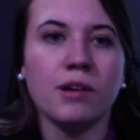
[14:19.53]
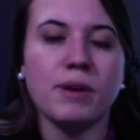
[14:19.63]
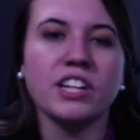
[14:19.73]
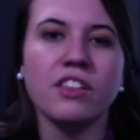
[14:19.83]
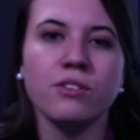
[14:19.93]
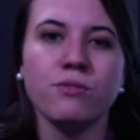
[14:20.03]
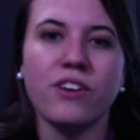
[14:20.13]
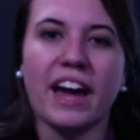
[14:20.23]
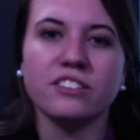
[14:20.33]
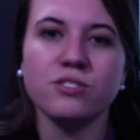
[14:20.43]
Another
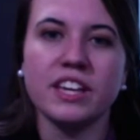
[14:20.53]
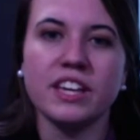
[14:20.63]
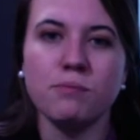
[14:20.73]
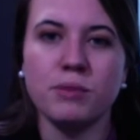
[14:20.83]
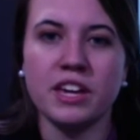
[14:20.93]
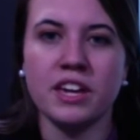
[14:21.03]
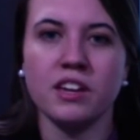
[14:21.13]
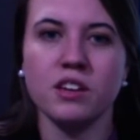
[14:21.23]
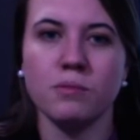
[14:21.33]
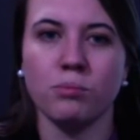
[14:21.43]
factor that can be
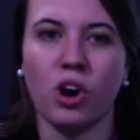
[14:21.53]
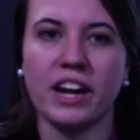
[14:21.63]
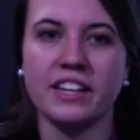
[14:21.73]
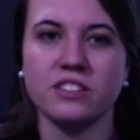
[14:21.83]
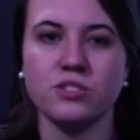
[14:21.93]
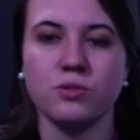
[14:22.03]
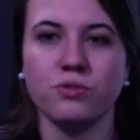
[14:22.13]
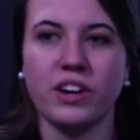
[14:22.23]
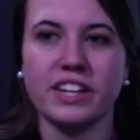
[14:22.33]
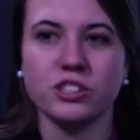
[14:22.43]
brought into
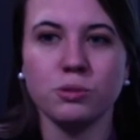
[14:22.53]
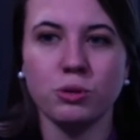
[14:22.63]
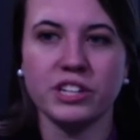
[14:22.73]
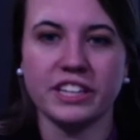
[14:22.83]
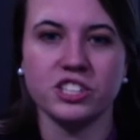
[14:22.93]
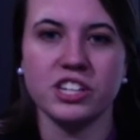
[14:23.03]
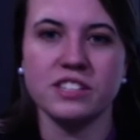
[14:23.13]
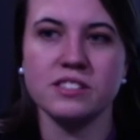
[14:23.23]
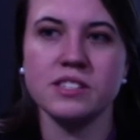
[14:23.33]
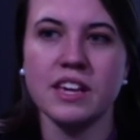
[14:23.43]
financial
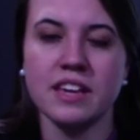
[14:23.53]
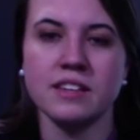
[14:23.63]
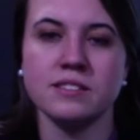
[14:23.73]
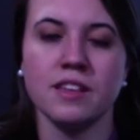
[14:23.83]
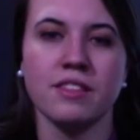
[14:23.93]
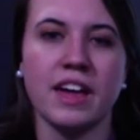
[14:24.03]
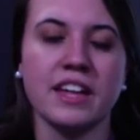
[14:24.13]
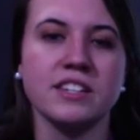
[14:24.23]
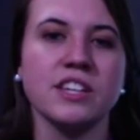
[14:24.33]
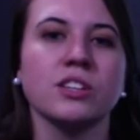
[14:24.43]
predictions is
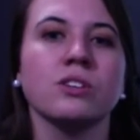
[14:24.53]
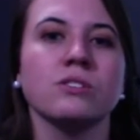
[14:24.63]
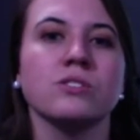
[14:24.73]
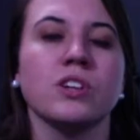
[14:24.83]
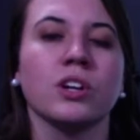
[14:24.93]
that Dillard's